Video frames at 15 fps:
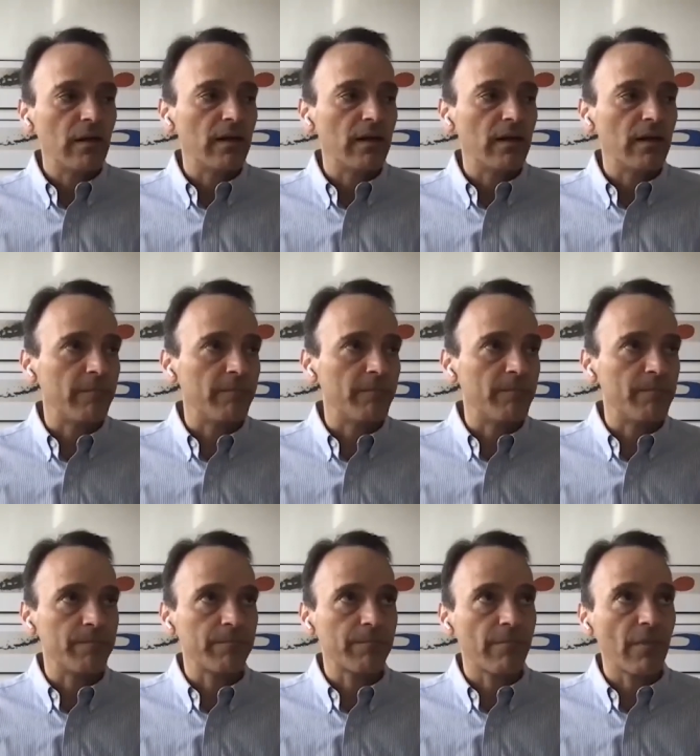
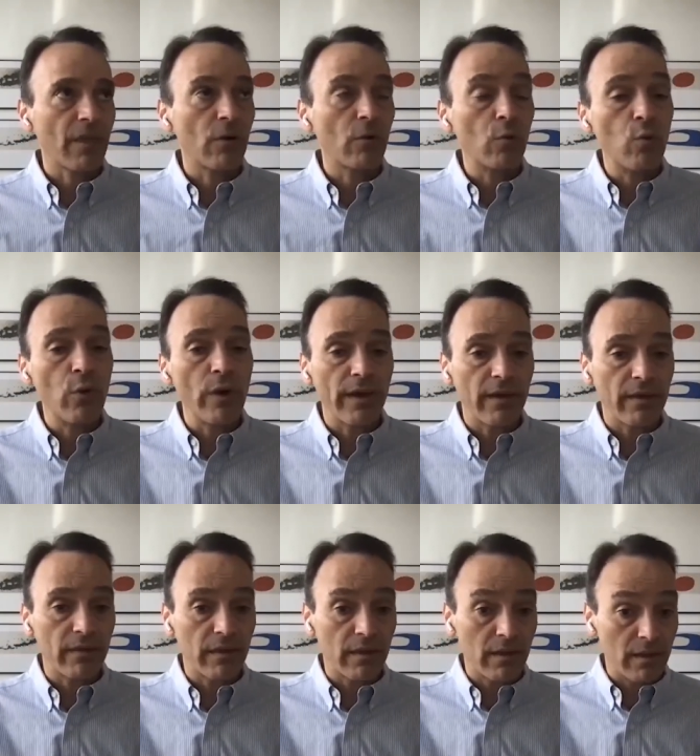um,
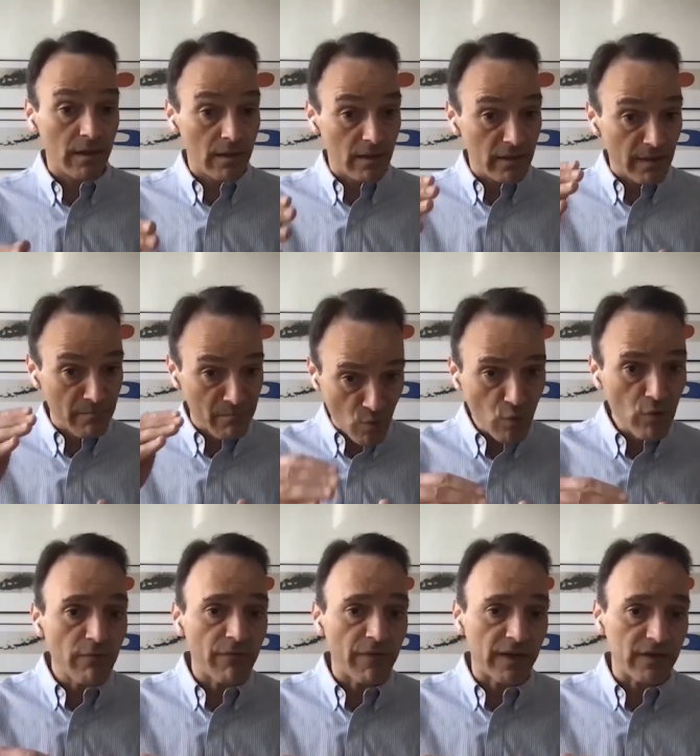with the
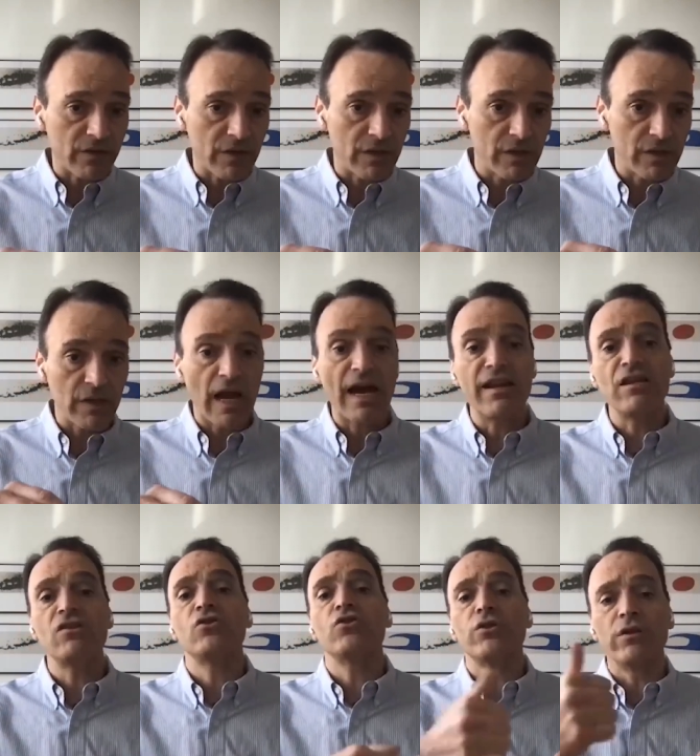moon phases, and
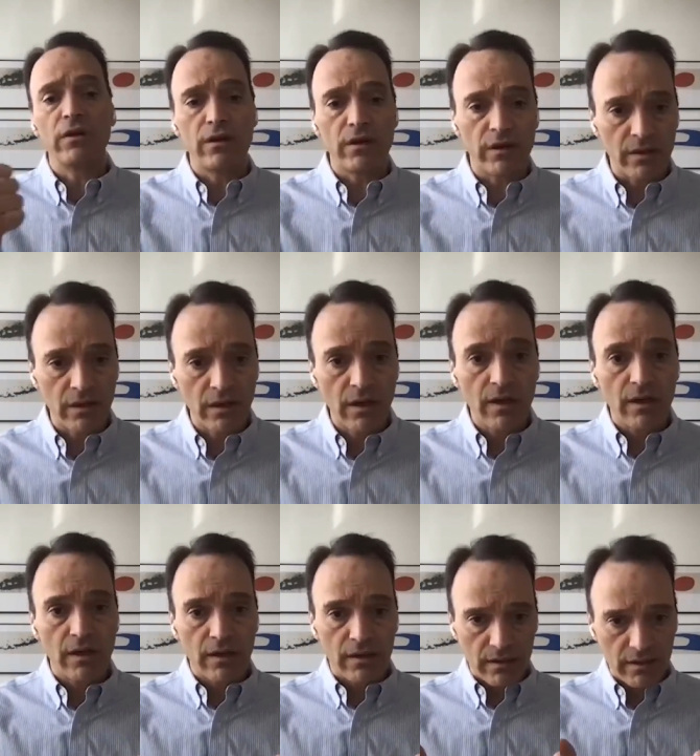in turn,
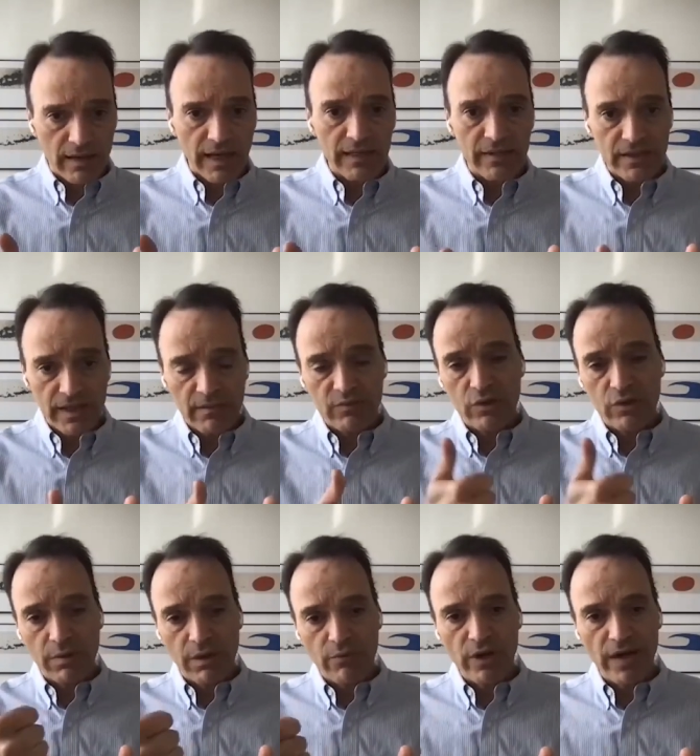that seems
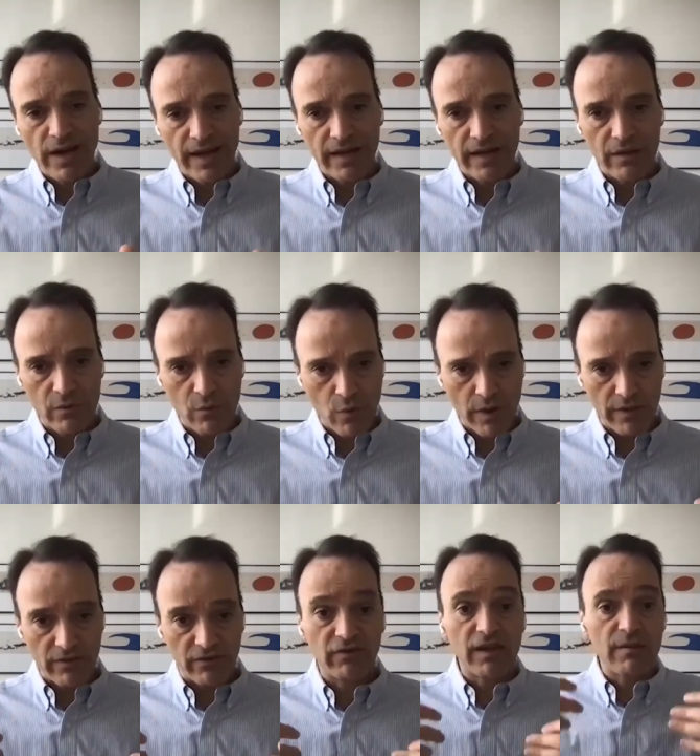to be related
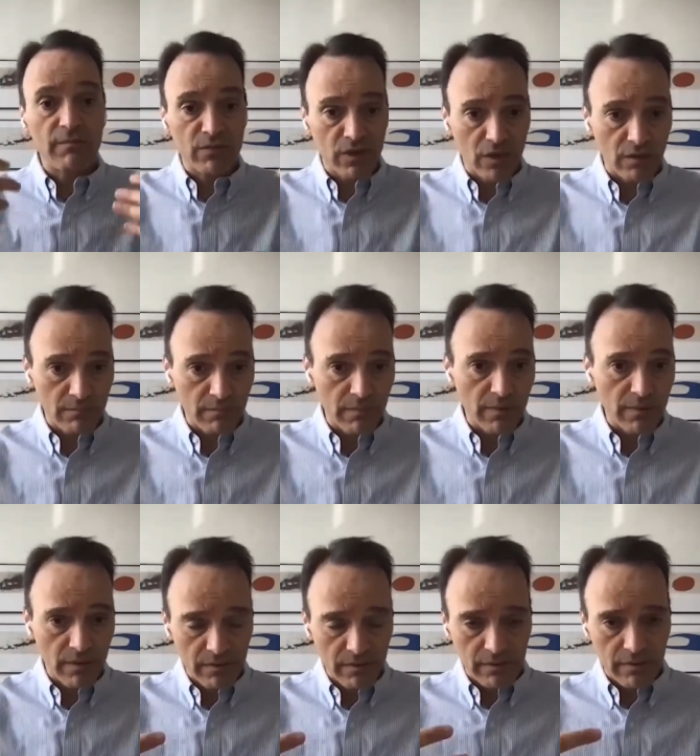with symptom,
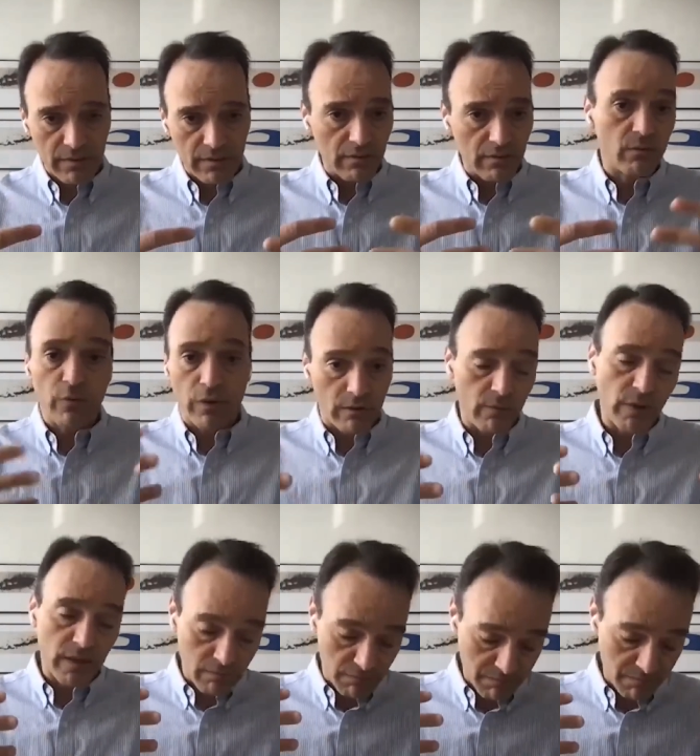with,
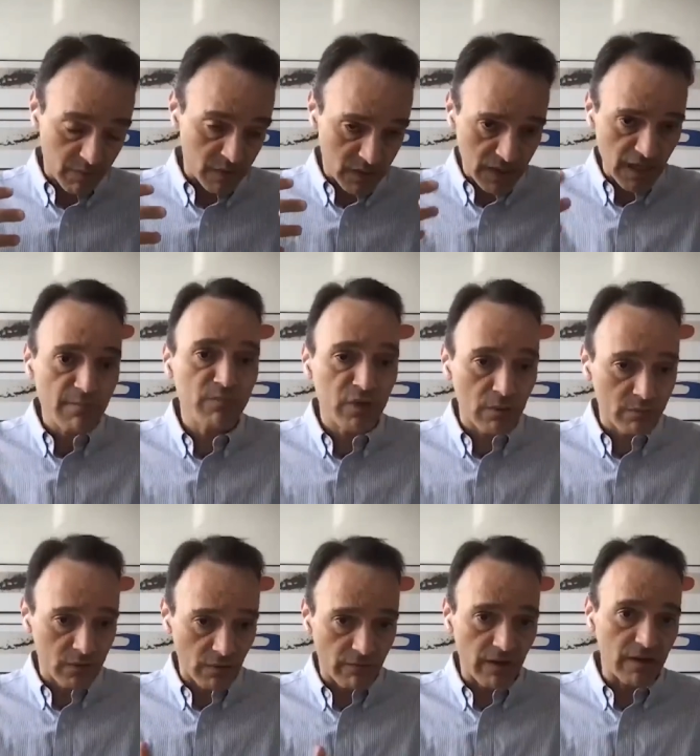with
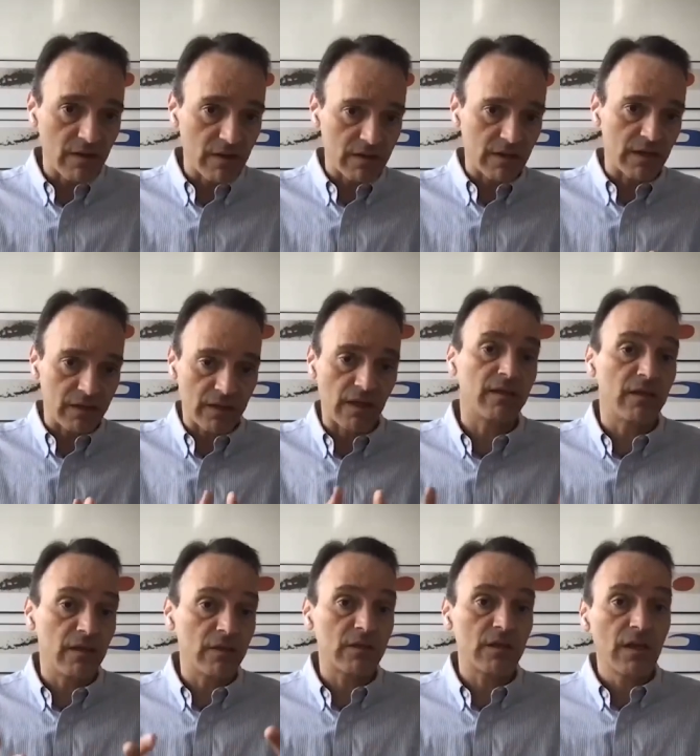symptoms of the disease. And
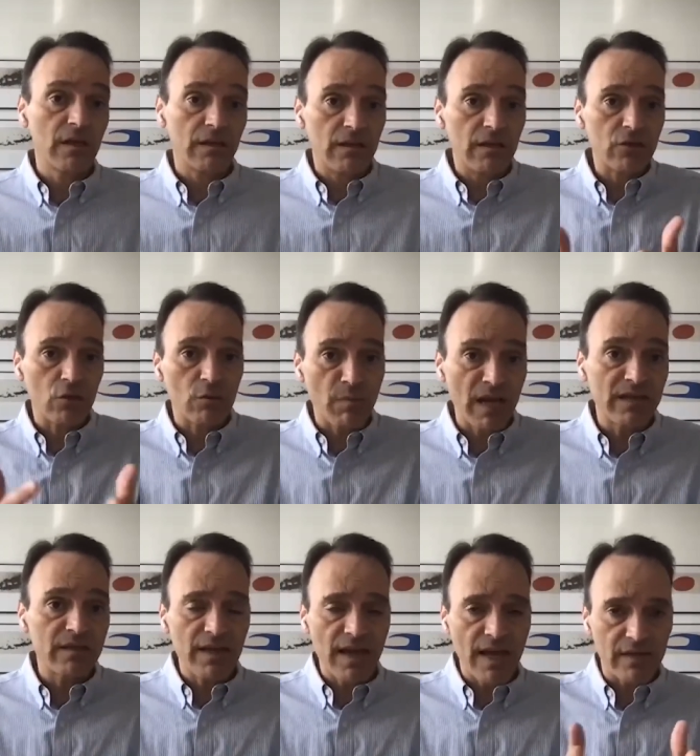this this would
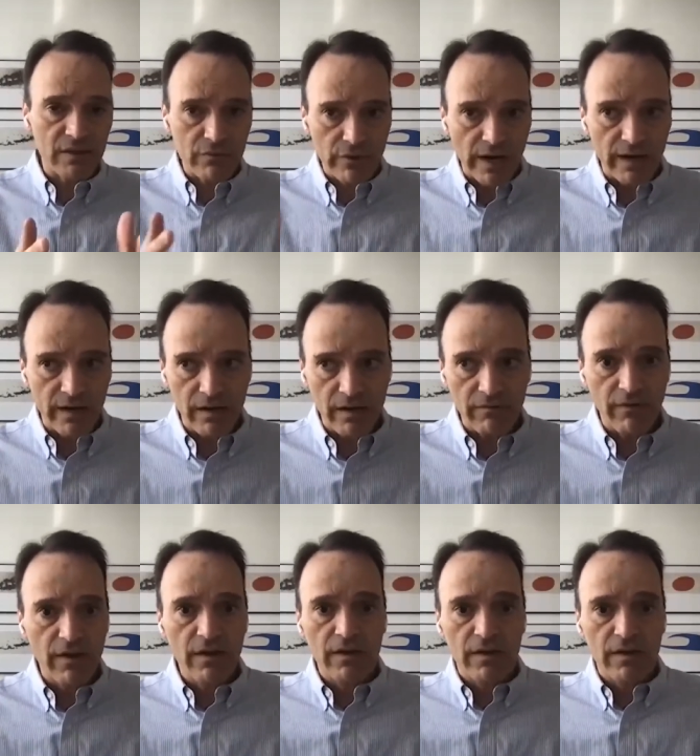make sense, right? If,